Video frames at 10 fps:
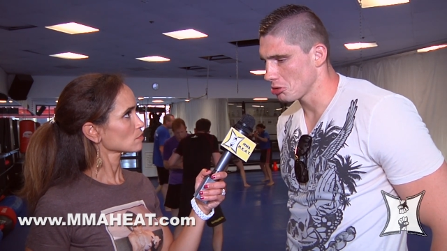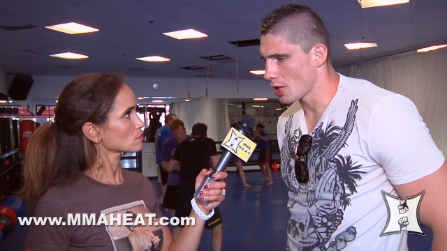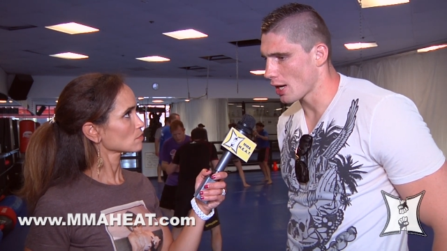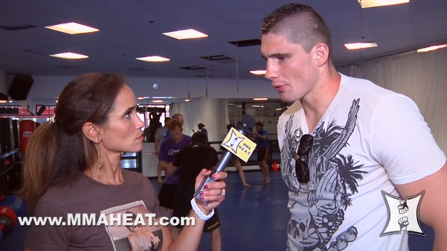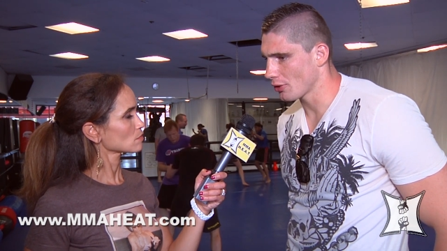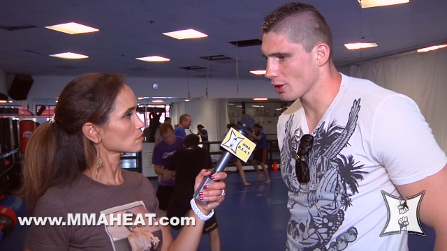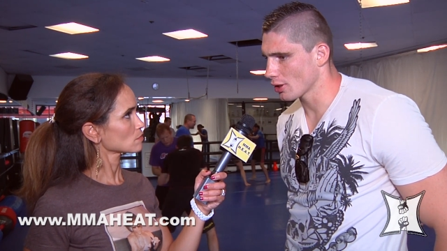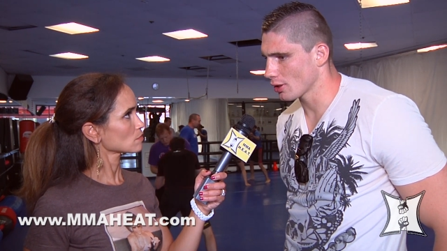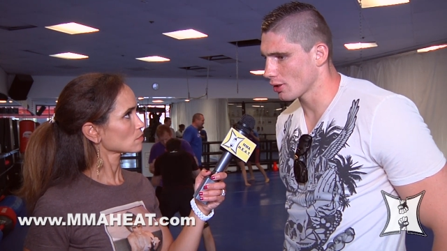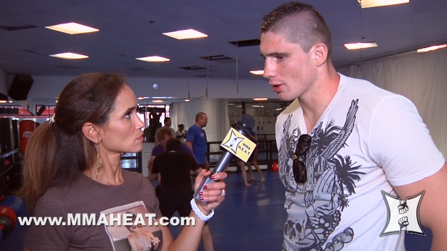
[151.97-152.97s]
Speaker 1: yeah i
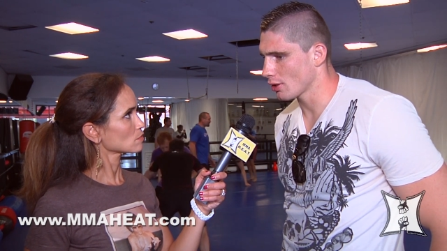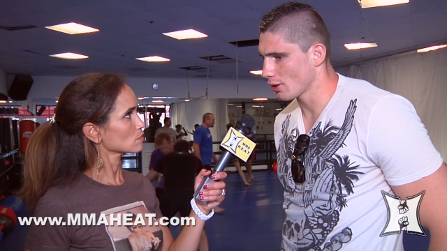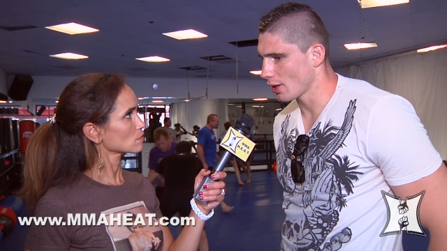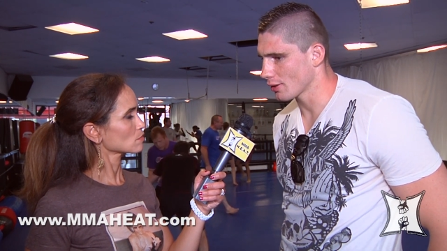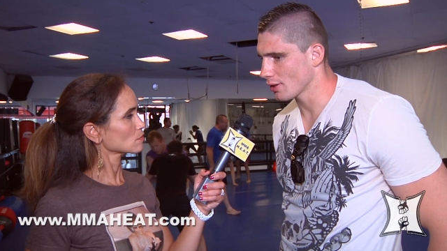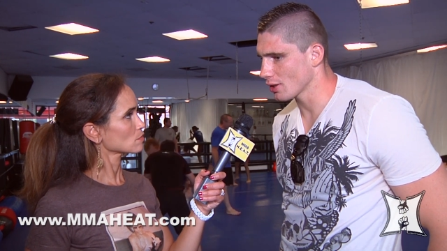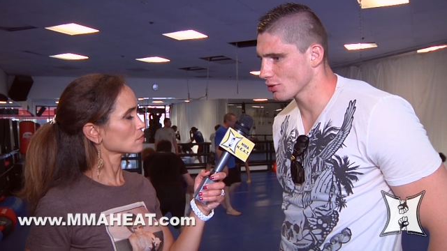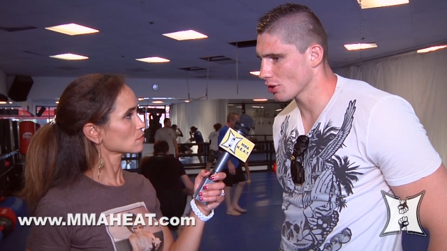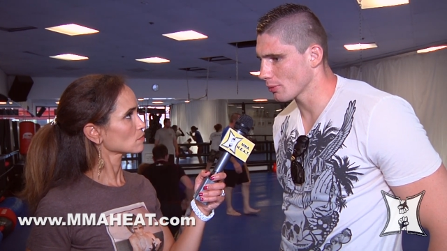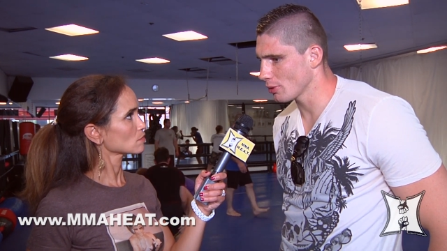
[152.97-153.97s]
think uh, i think
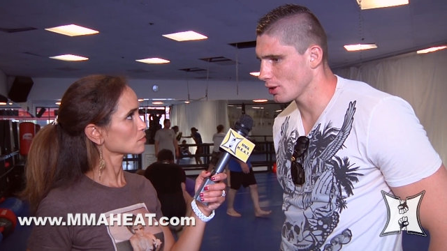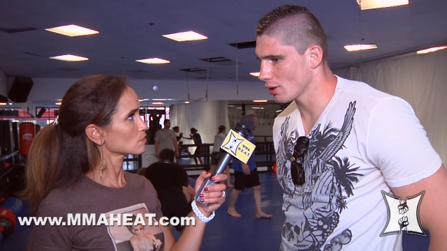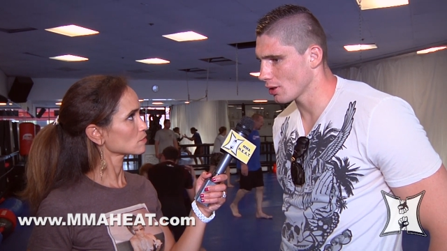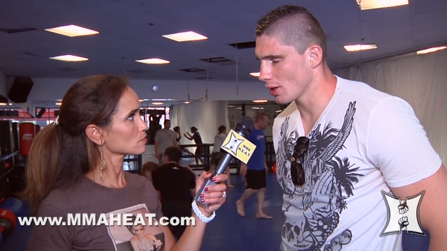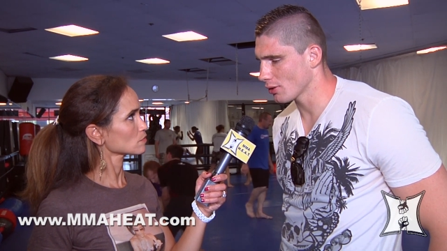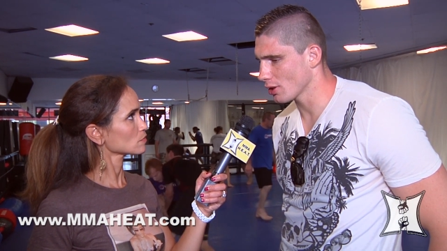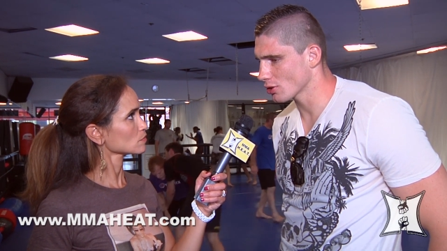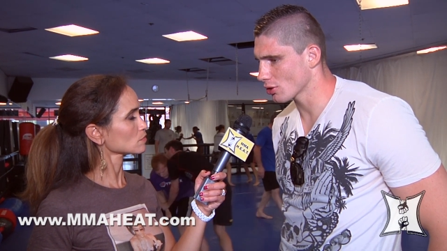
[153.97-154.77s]
it's gonna be uh, i think it's